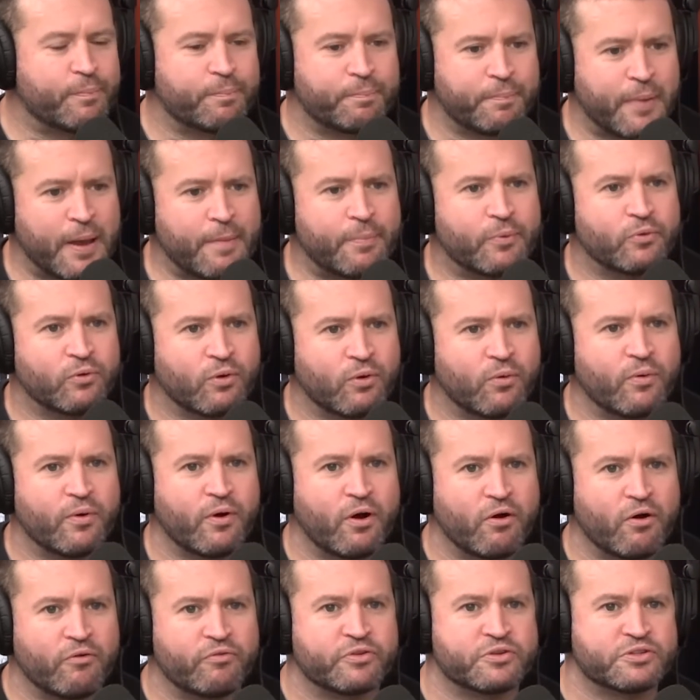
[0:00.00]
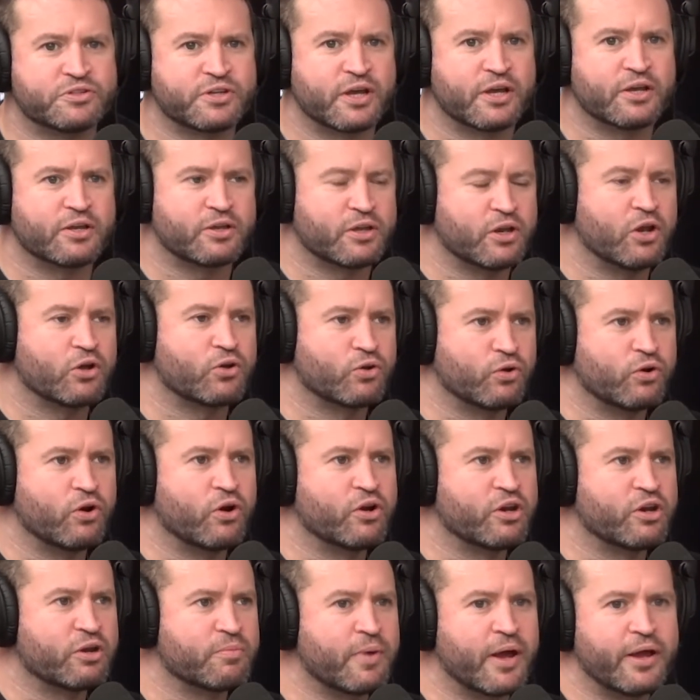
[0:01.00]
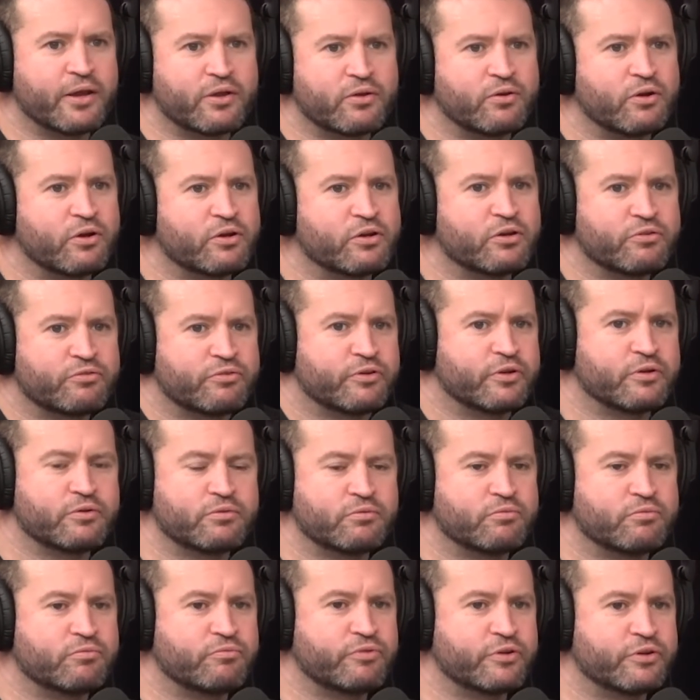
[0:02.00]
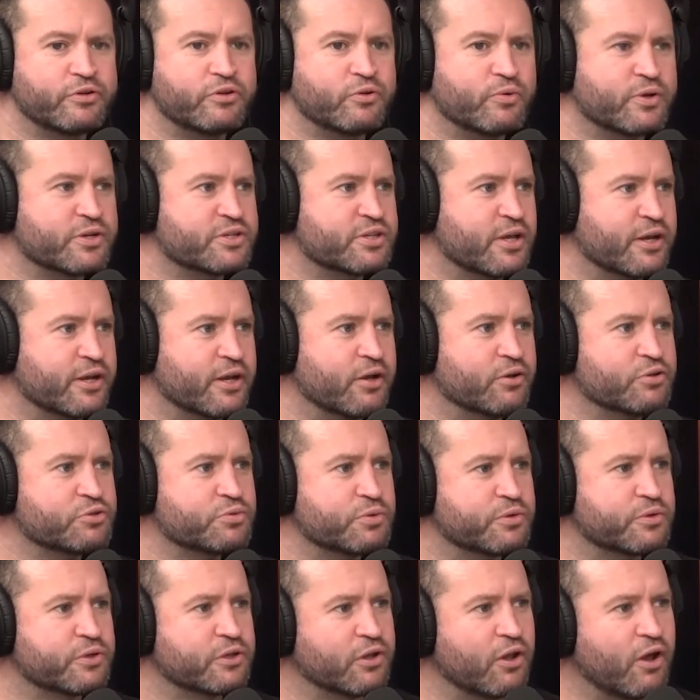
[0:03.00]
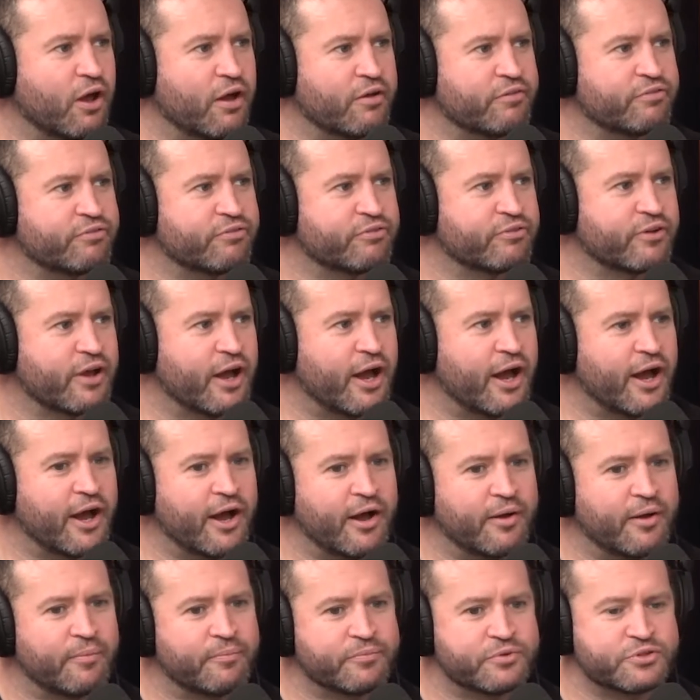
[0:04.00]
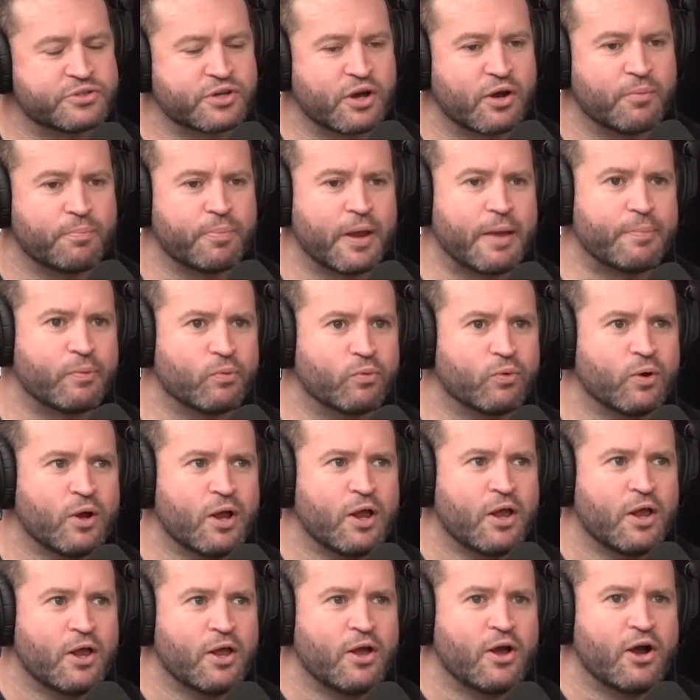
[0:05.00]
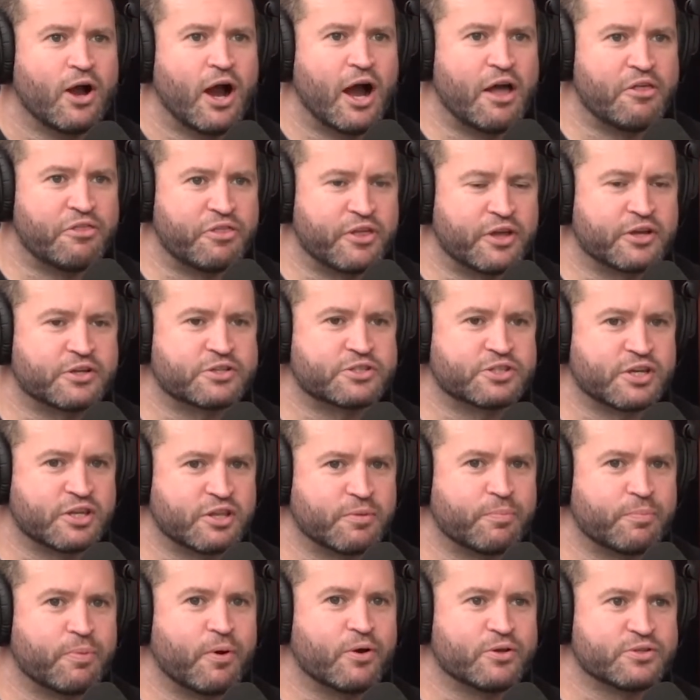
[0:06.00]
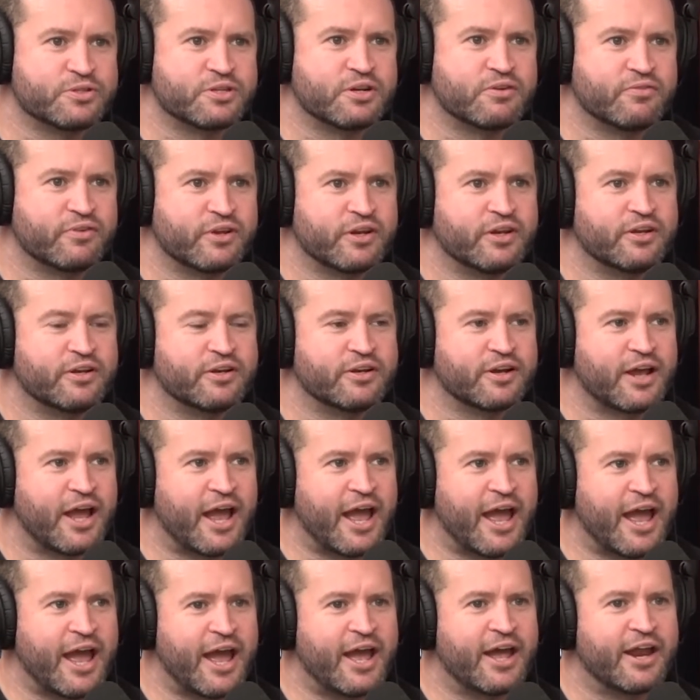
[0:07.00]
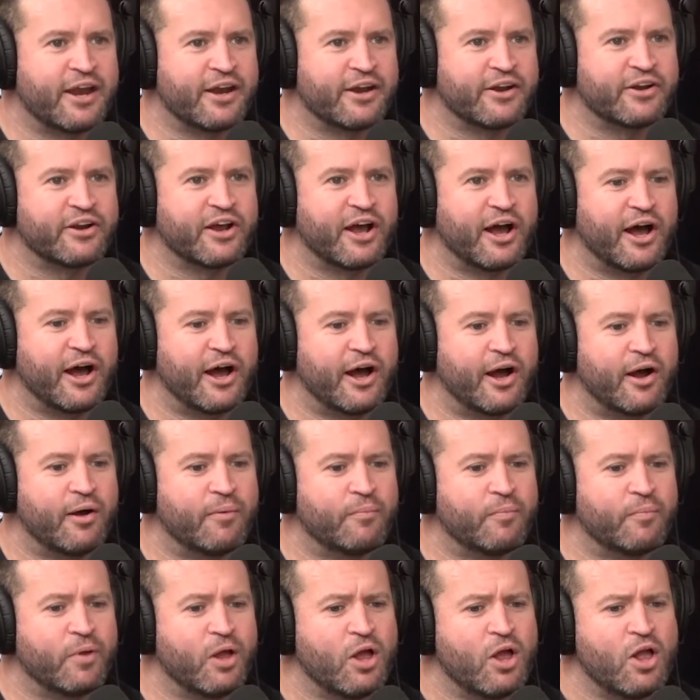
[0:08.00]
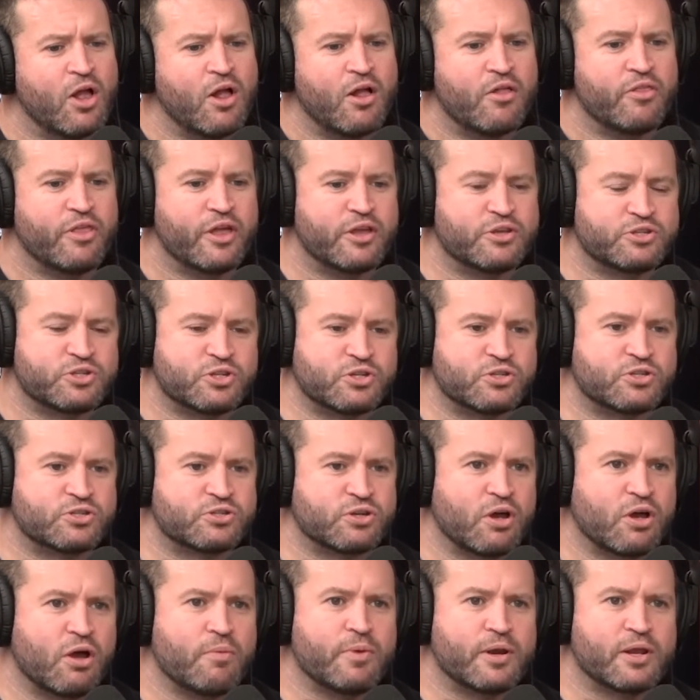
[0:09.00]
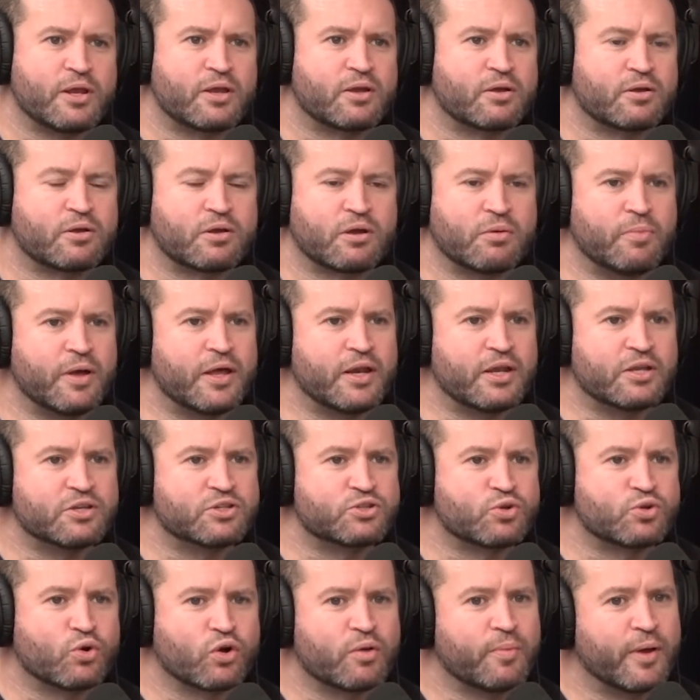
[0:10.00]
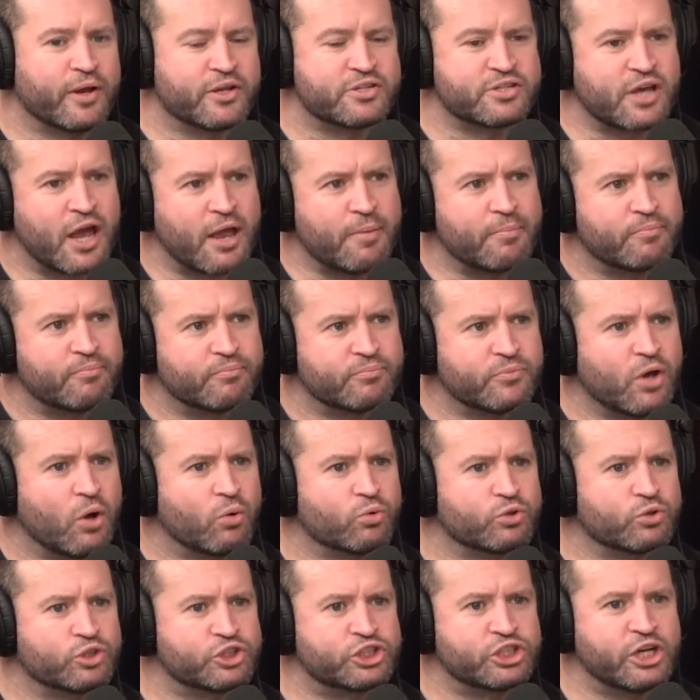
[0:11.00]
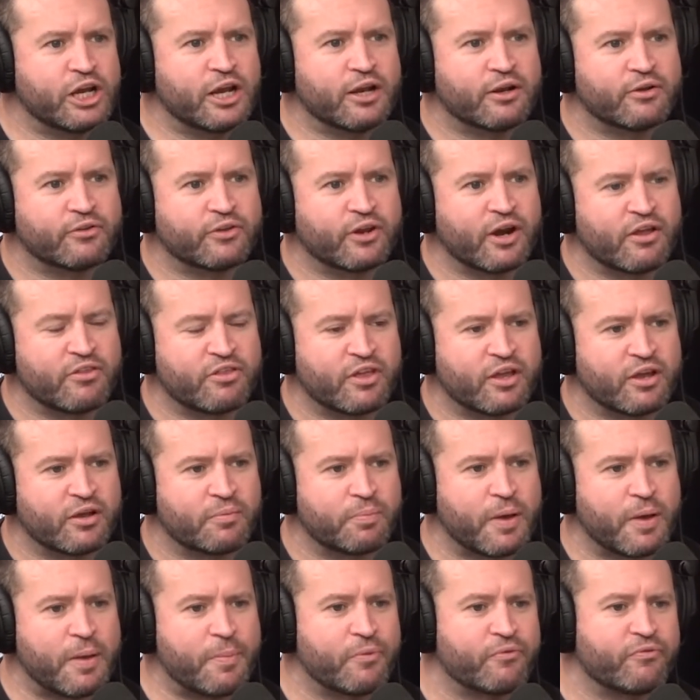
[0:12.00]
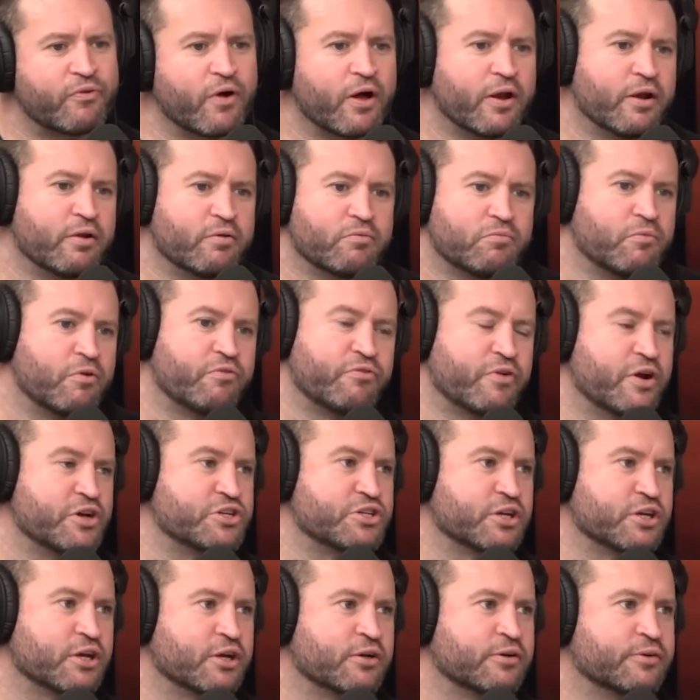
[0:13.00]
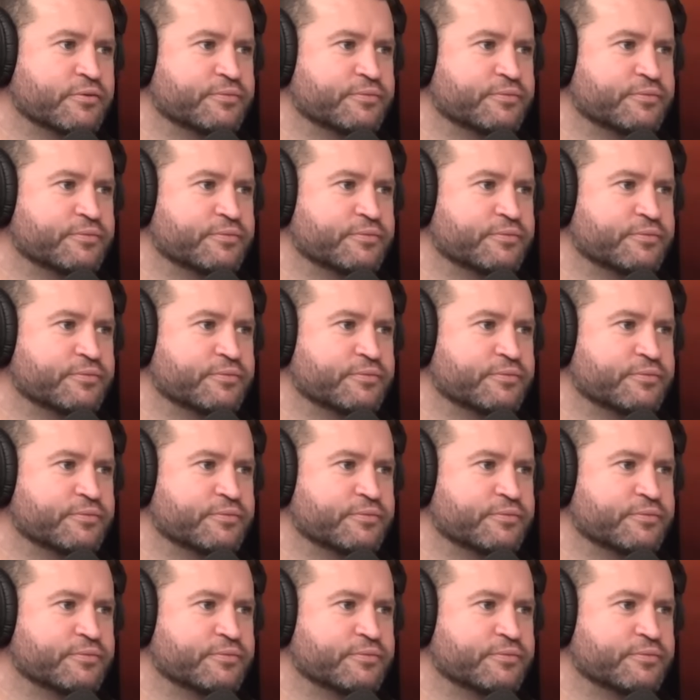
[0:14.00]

People often say, good on you, mate. Good on you for doing something else with your life. So people, I think, see the positive in it. And there's just so many comedians talking about the same old shit that I think people find it refreshing.